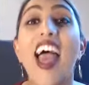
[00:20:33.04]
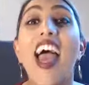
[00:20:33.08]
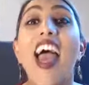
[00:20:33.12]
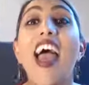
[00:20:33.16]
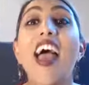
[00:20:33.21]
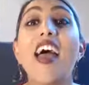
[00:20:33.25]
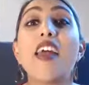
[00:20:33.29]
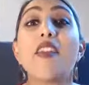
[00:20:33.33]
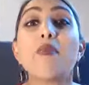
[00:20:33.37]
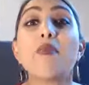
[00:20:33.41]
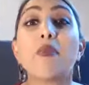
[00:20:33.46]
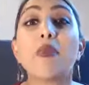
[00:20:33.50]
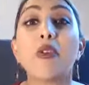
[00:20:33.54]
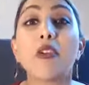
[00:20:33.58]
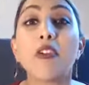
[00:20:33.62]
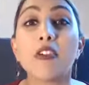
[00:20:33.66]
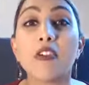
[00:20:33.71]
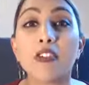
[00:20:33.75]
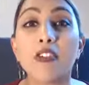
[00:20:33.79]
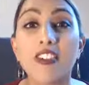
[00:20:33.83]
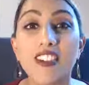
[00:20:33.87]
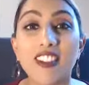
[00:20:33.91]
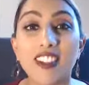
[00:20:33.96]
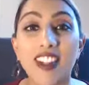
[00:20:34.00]
and
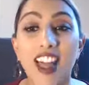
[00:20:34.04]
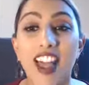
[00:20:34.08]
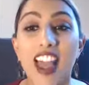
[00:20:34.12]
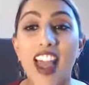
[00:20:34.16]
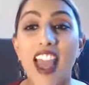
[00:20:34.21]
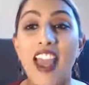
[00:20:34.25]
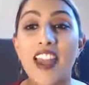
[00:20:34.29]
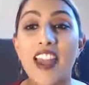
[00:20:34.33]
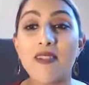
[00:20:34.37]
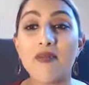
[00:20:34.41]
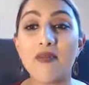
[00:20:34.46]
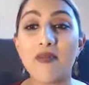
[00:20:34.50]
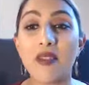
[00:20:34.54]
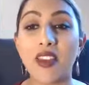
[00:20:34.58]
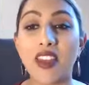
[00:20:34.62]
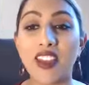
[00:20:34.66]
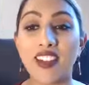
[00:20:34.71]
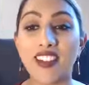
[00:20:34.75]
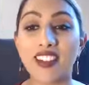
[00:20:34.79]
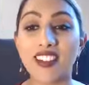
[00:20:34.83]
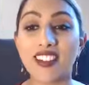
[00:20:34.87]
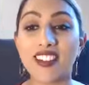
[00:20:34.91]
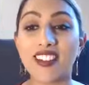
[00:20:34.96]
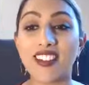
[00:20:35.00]
pull and
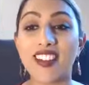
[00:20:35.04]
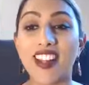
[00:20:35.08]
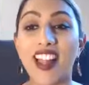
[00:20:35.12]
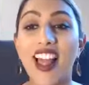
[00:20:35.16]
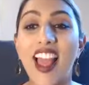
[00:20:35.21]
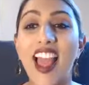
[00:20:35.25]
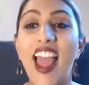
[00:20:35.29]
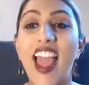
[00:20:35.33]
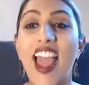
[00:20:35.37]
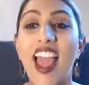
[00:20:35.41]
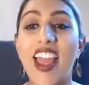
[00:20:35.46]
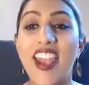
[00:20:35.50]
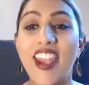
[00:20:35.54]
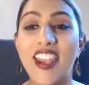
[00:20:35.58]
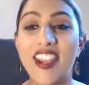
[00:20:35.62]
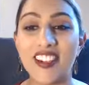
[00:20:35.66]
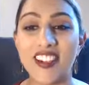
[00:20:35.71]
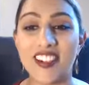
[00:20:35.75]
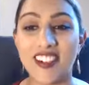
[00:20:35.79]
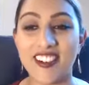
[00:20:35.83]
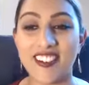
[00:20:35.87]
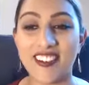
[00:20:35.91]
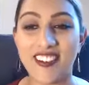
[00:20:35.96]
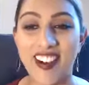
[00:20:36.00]
mingle and
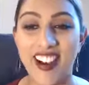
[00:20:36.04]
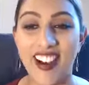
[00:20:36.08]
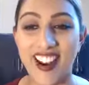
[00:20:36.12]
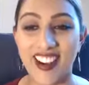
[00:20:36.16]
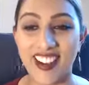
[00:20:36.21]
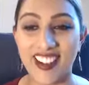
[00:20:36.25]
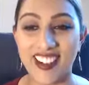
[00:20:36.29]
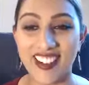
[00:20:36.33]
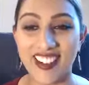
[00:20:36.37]
interact.